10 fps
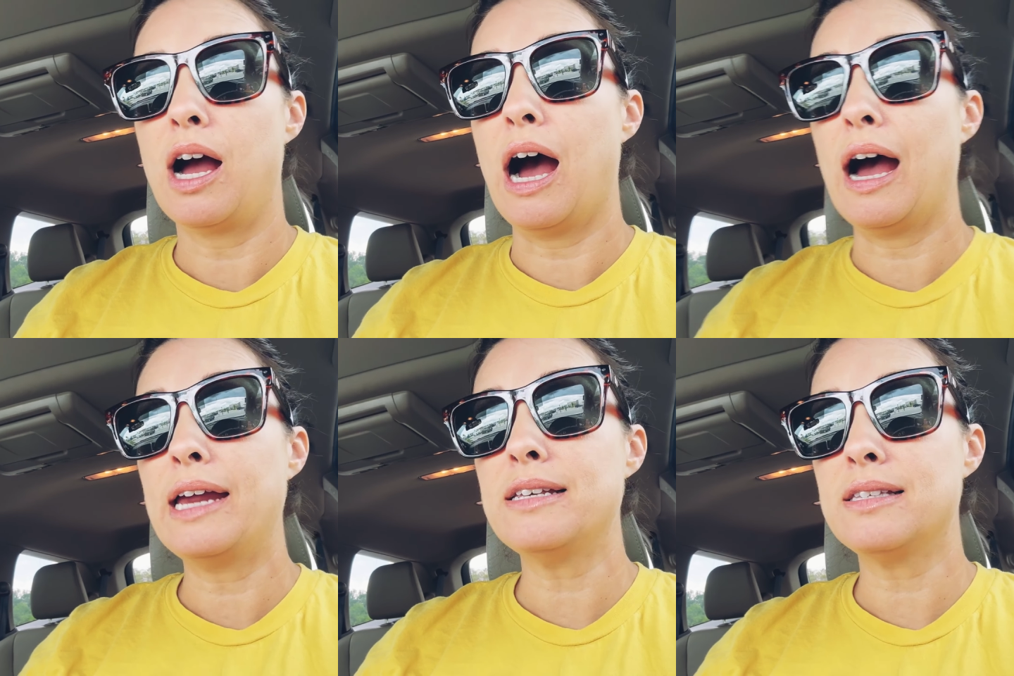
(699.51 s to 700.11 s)

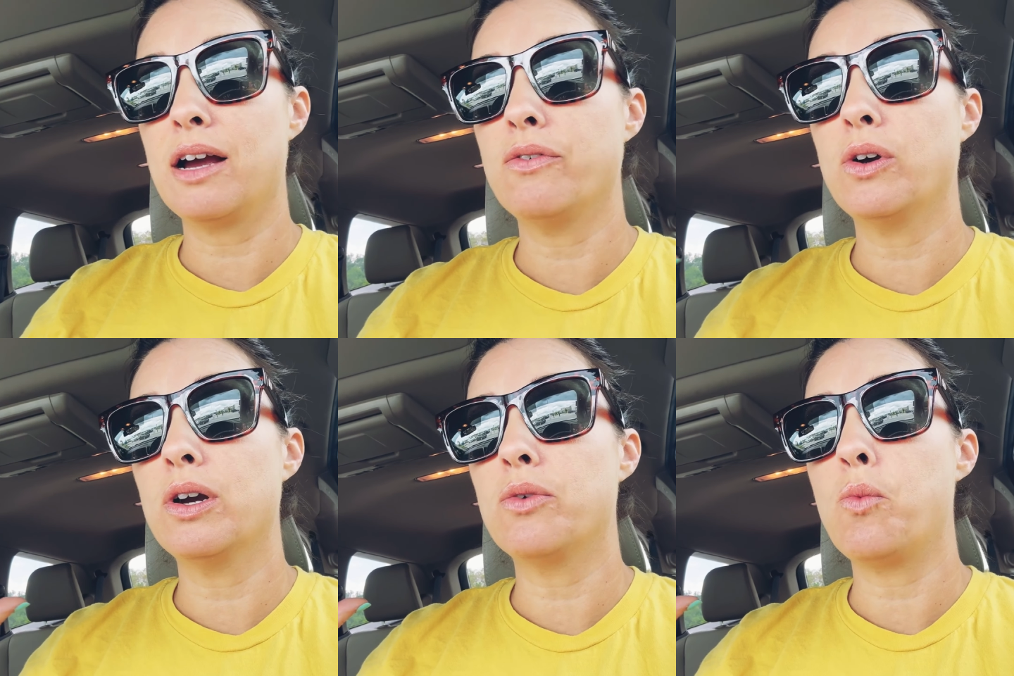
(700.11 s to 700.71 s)
I
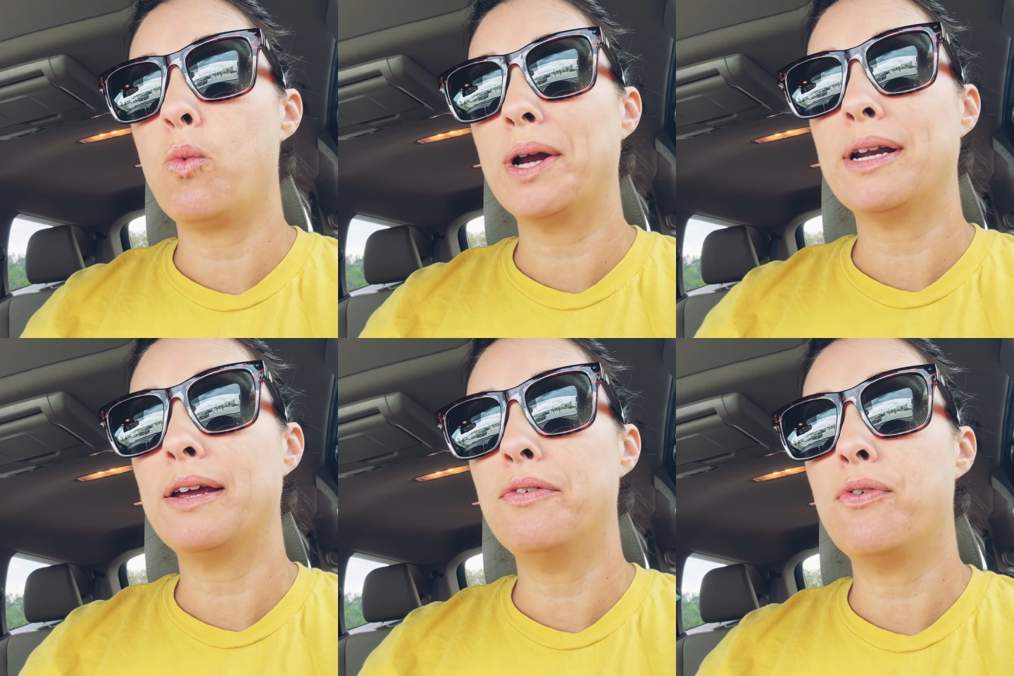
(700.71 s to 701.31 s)
discovered one
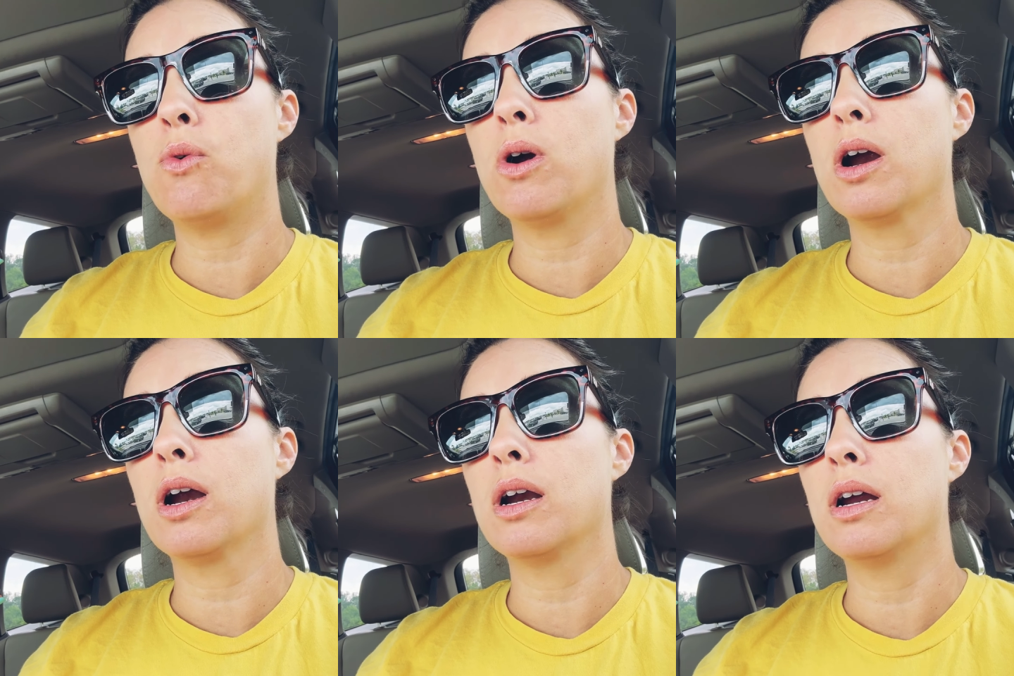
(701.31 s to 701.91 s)
night
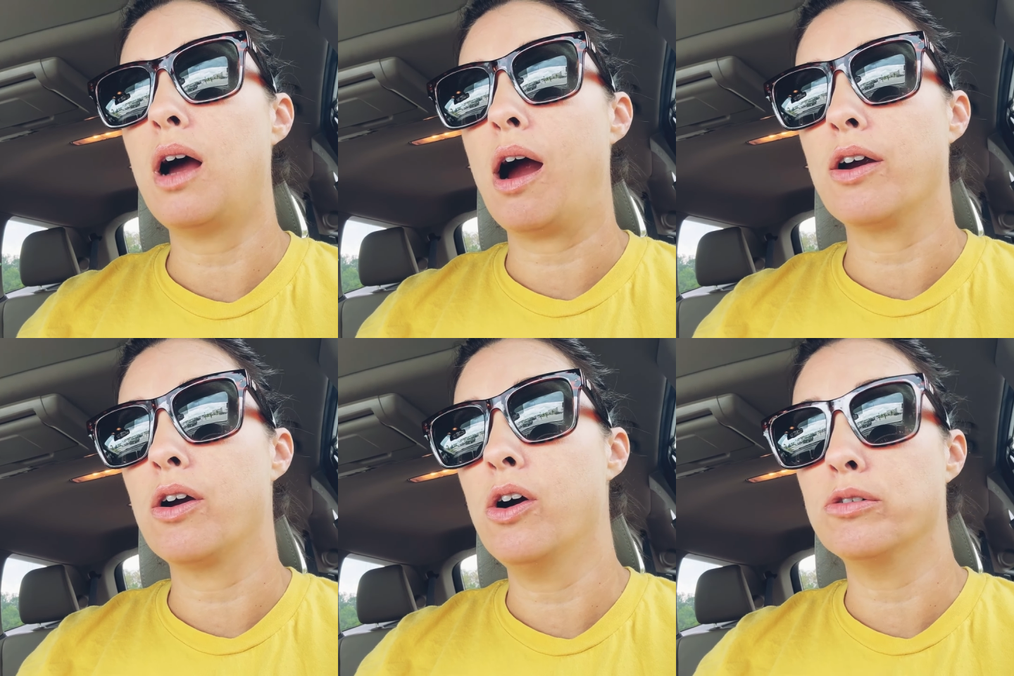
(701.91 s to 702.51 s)
for
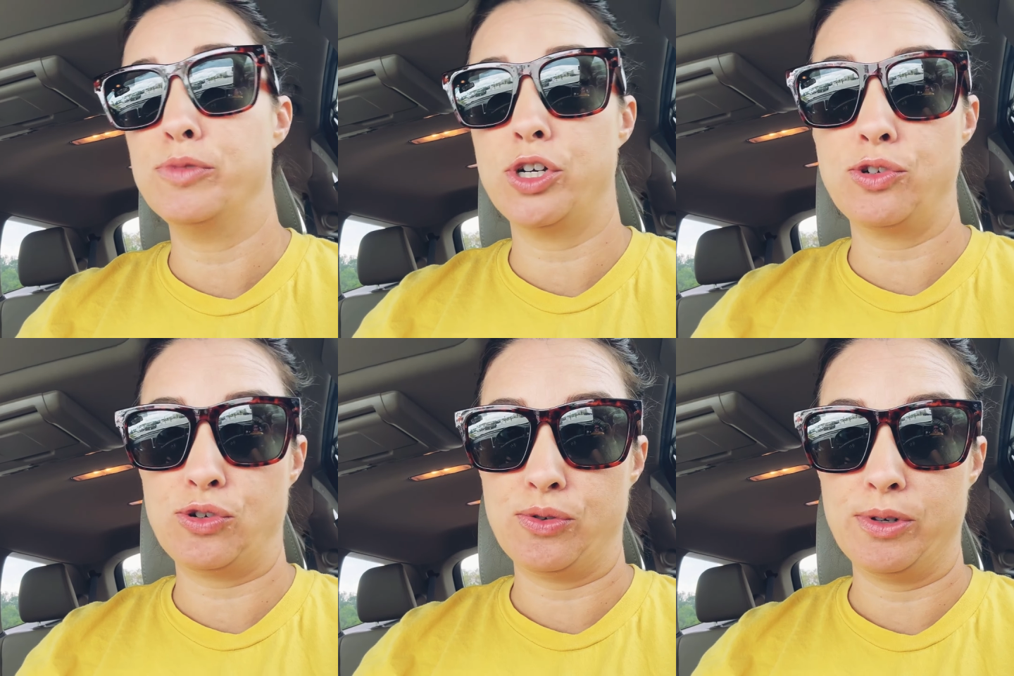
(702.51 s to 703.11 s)
our home
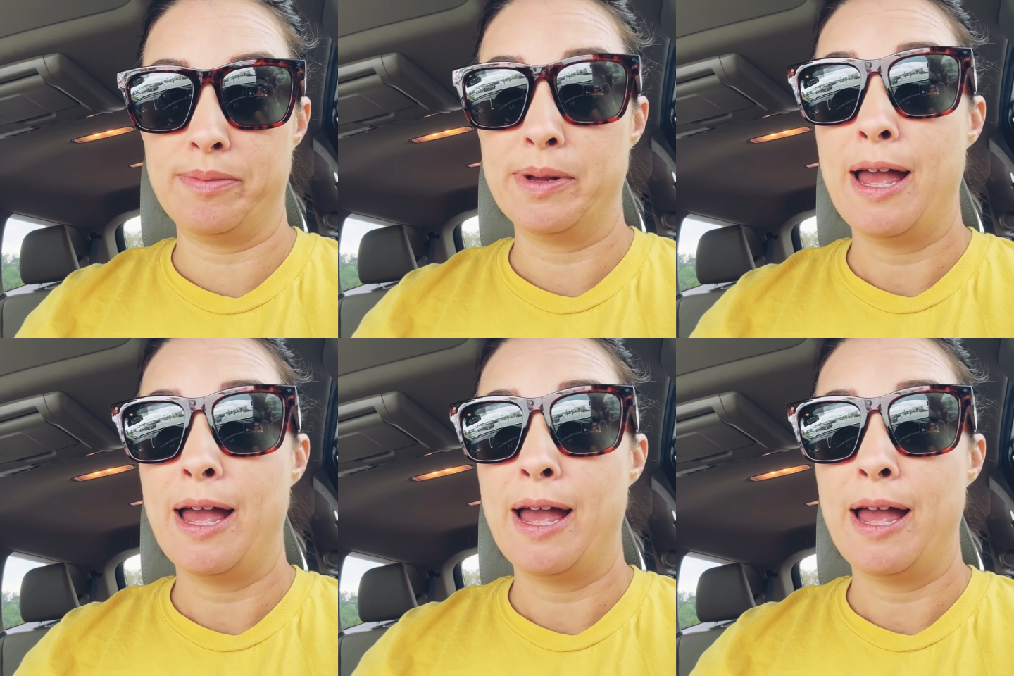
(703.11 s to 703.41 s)
church group